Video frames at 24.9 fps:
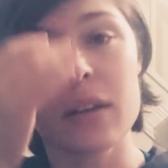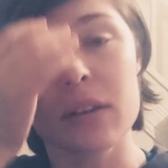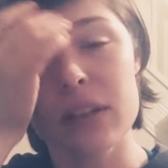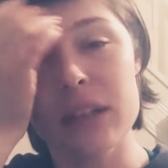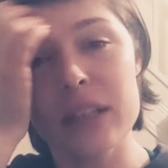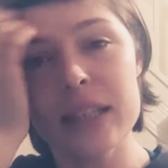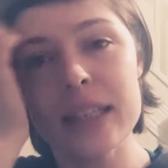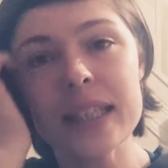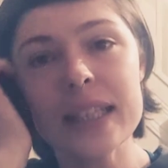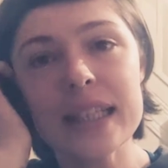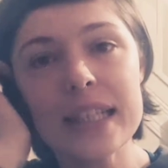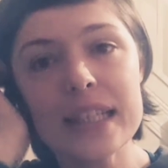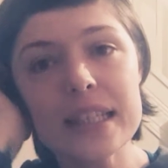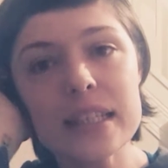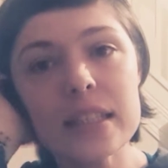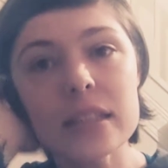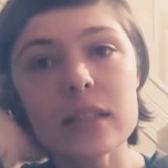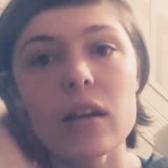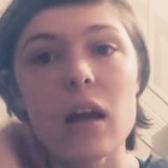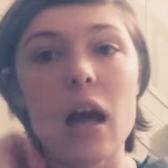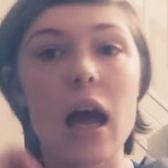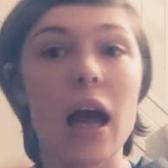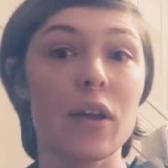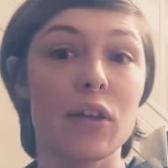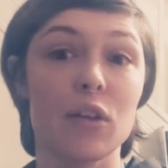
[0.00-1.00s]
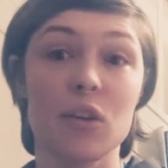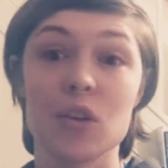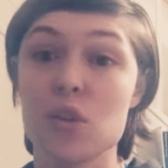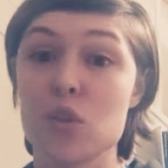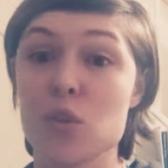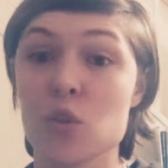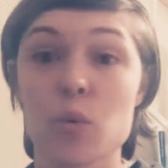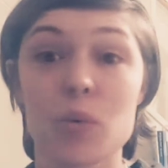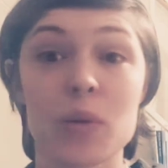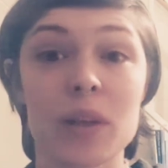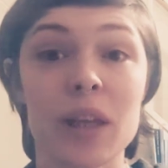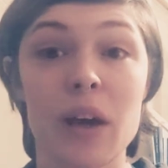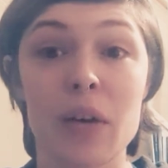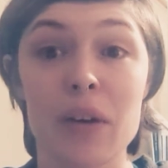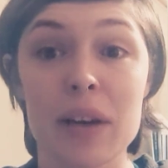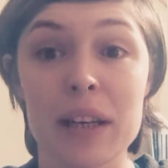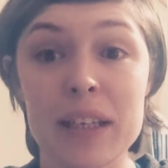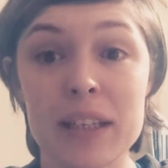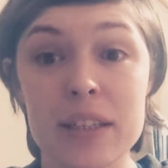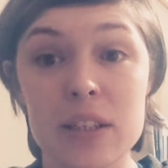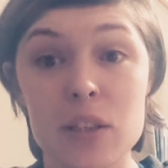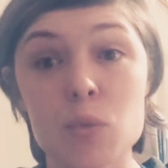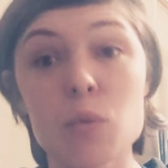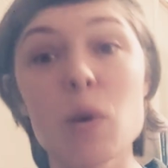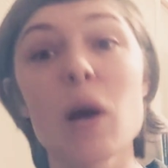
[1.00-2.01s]
the lead, and you can do it without a
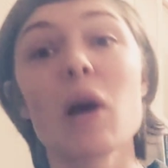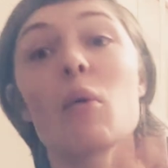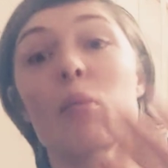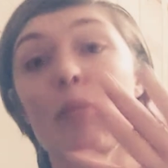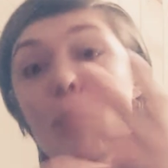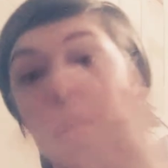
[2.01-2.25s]
lead as well,